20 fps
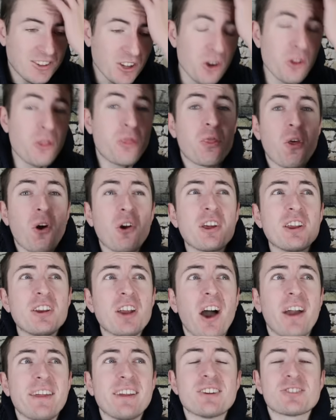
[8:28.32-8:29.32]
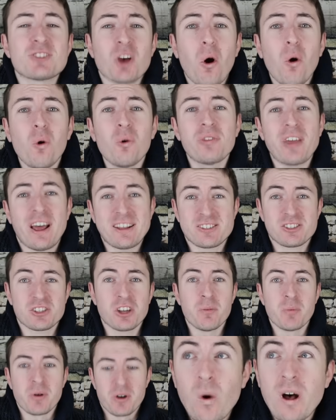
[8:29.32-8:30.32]
turned 39 years old that
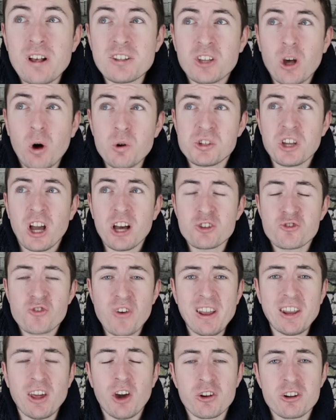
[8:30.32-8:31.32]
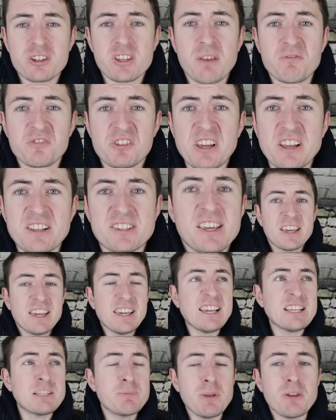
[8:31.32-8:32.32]
summer whilst coaching Australia under 17s.
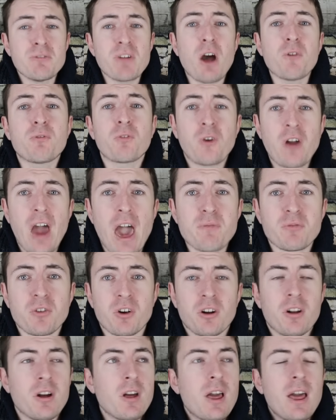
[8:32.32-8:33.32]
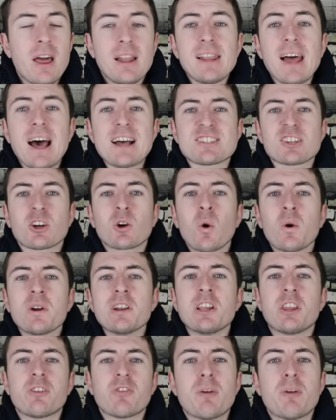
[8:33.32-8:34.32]
He's been around forever. Lads, according to